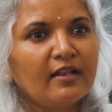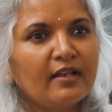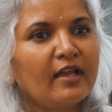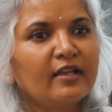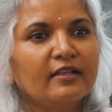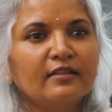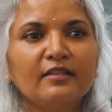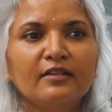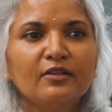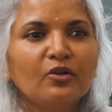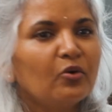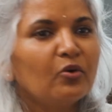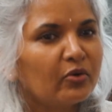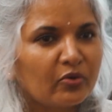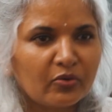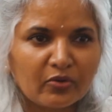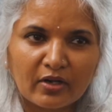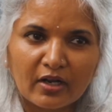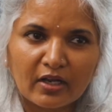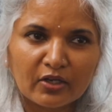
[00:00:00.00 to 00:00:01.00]
like the
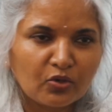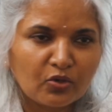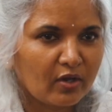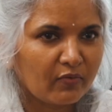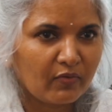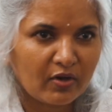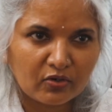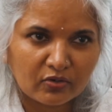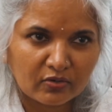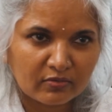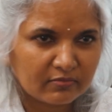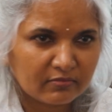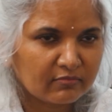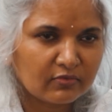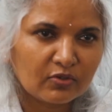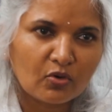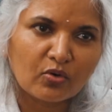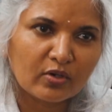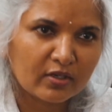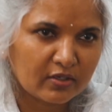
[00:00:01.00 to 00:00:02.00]
corona, you have
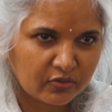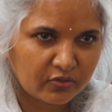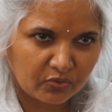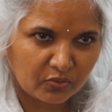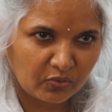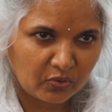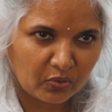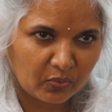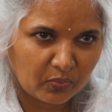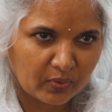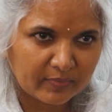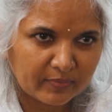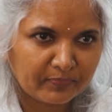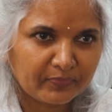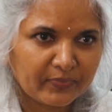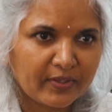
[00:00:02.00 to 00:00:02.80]
no control over.